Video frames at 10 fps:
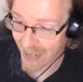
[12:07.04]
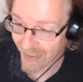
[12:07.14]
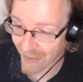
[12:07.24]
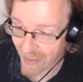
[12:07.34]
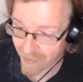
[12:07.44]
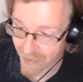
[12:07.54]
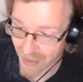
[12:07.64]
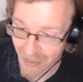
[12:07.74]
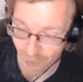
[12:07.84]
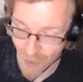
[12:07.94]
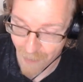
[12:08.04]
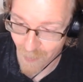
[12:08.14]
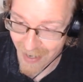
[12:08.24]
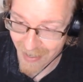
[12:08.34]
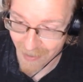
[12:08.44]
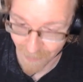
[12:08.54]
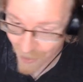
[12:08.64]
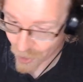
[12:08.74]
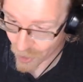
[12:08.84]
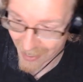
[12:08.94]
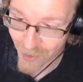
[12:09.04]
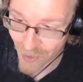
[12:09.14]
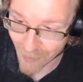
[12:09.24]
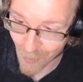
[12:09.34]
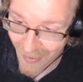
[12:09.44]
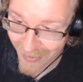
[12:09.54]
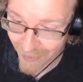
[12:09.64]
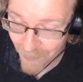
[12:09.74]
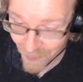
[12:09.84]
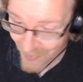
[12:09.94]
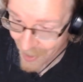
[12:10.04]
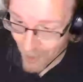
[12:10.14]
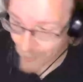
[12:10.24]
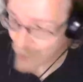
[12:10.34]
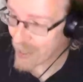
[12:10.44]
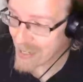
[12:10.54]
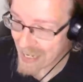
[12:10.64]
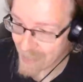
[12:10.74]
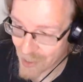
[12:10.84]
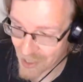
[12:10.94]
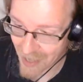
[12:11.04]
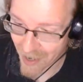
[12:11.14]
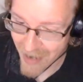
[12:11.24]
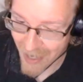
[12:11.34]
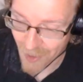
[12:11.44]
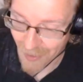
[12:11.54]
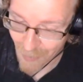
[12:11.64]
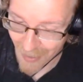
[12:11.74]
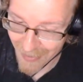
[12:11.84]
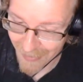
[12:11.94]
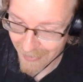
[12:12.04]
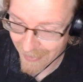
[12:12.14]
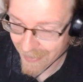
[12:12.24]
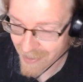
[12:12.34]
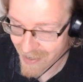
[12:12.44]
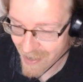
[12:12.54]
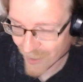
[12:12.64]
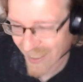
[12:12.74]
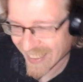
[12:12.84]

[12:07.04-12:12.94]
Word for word: Alec lived, and he dropped by and, you know, shook hands with everybody, and we tried to get him to sit down and actually play, and he just never